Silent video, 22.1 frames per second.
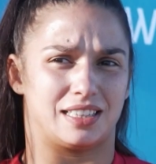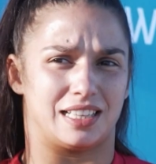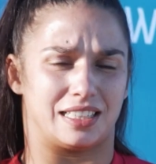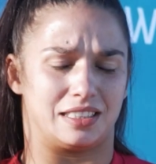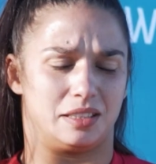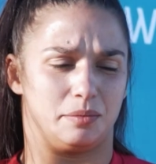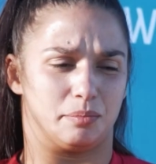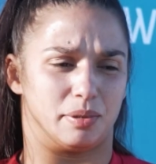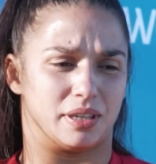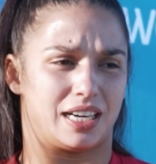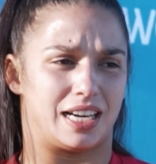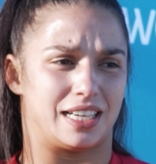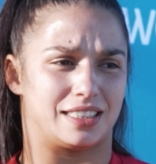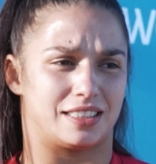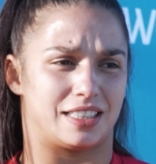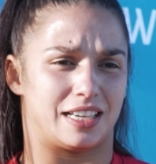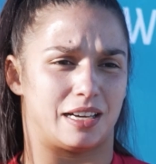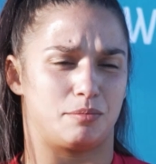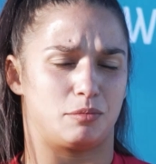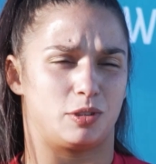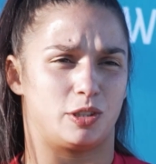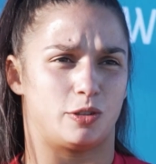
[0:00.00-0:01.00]
I felt
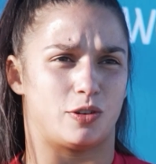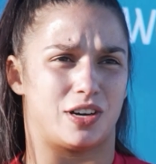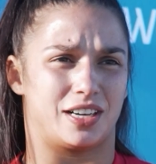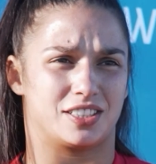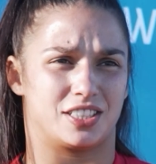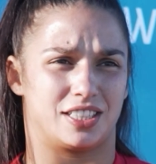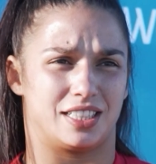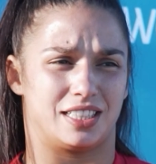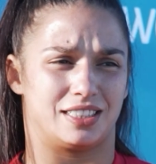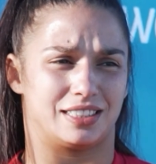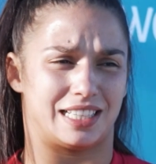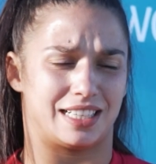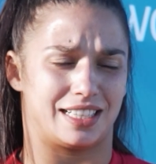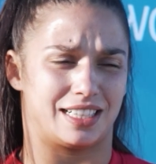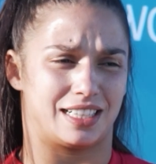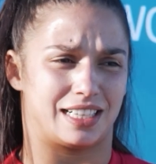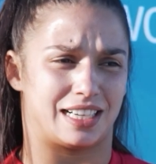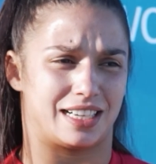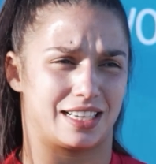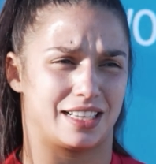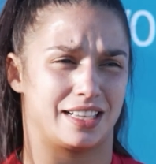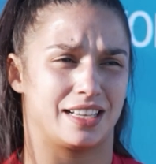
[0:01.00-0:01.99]
well,
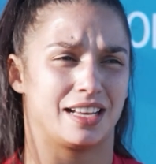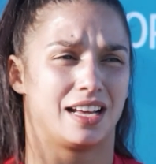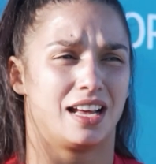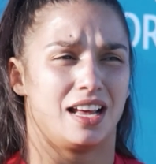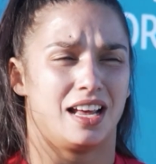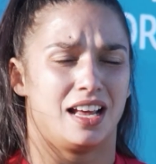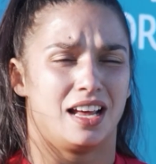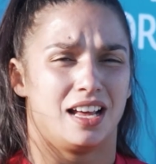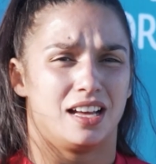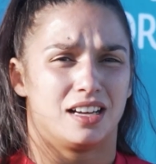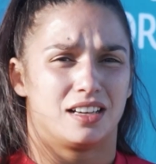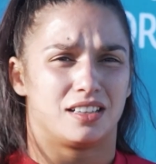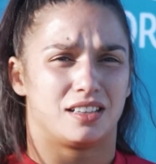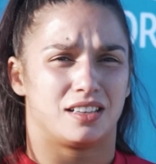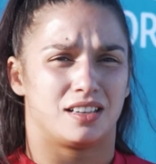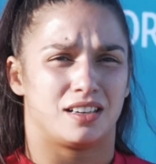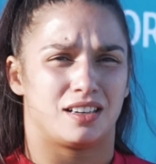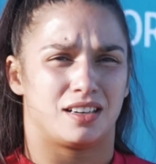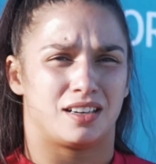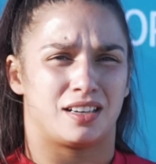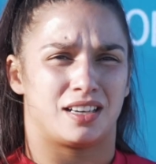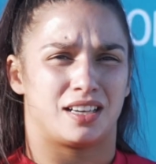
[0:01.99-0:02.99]
but
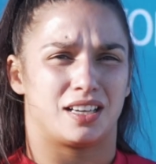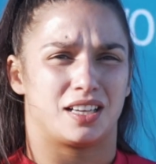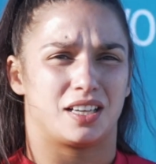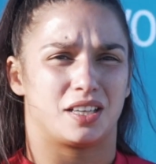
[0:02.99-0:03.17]
unfortunately,